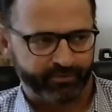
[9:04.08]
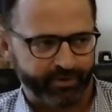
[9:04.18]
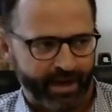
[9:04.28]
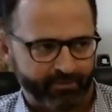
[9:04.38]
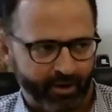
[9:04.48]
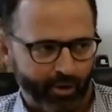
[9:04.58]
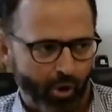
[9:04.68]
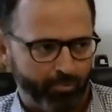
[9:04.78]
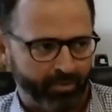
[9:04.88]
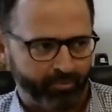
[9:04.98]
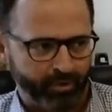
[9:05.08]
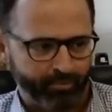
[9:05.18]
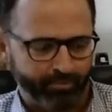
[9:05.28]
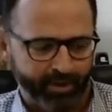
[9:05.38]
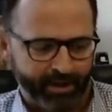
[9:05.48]
kind of our home, and we
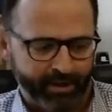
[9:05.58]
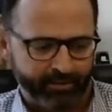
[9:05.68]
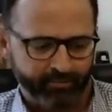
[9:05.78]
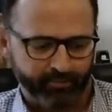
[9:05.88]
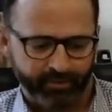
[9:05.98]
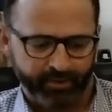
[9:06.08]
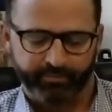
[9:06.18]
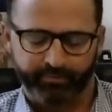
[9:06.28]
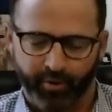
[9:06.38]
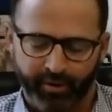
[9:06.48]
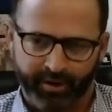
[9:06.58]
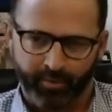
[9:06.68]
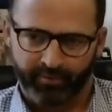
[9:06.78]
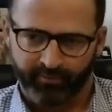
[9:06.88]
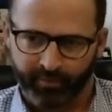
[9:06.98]
don't plan on really going
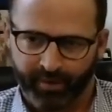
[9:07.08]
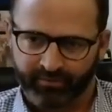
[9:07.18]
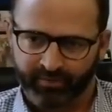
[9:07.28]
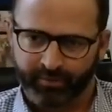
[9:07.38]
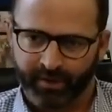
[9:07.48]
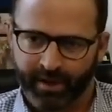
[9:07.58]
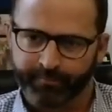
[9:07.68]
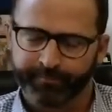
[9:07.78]
anywhere for quite some time.